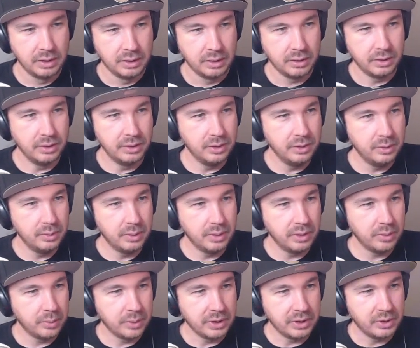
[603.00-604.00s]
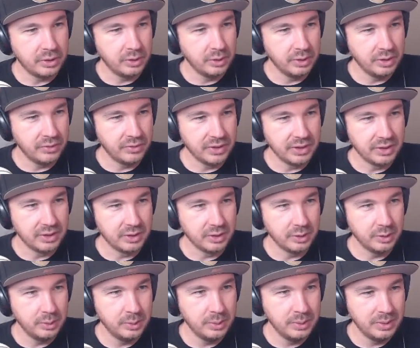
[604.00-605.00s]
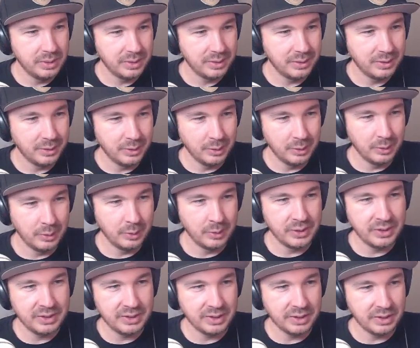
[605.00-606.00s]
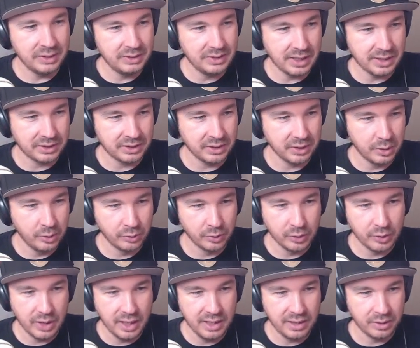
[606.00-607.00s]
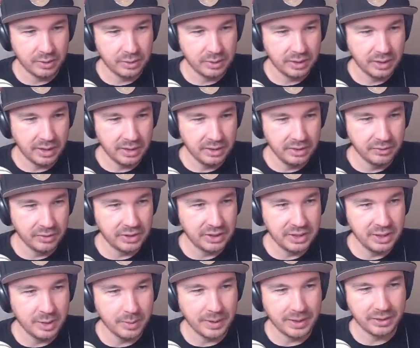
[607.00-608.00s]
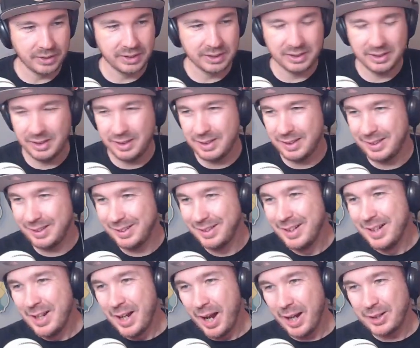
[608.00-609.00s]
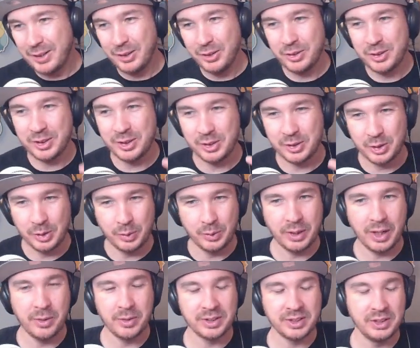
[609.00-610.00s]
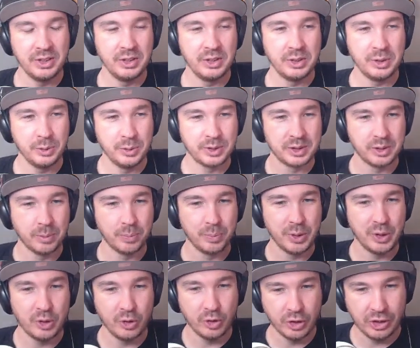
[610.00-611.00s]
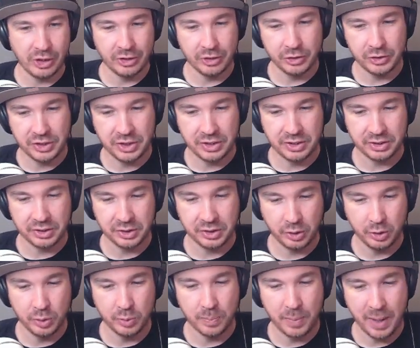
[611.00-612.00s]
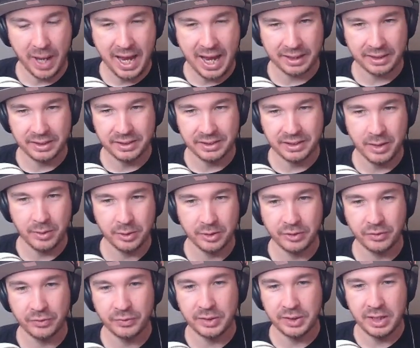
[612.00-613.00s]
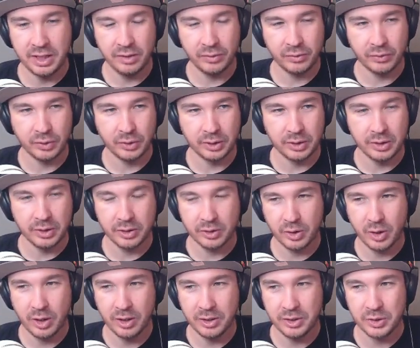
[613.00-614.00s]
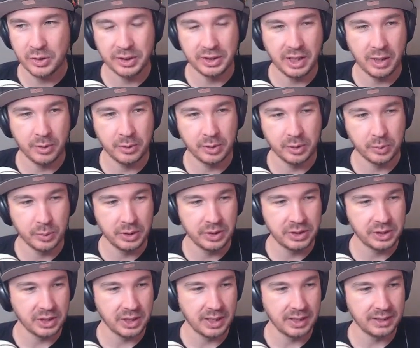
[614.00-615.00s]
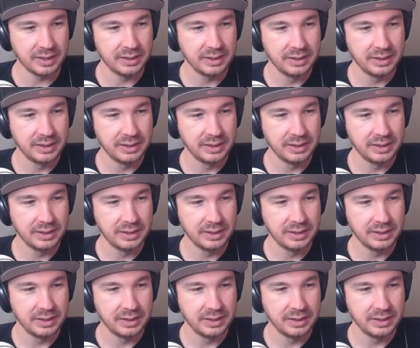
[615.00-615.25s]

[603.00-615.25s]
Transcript: know what we could even do? Oh, this is actually over now. I didn't even think about this. Oh, I could have. So what I was gonna do was Superior Energy the 2 back, and that would have hit for another 100, and I would have one-shot it.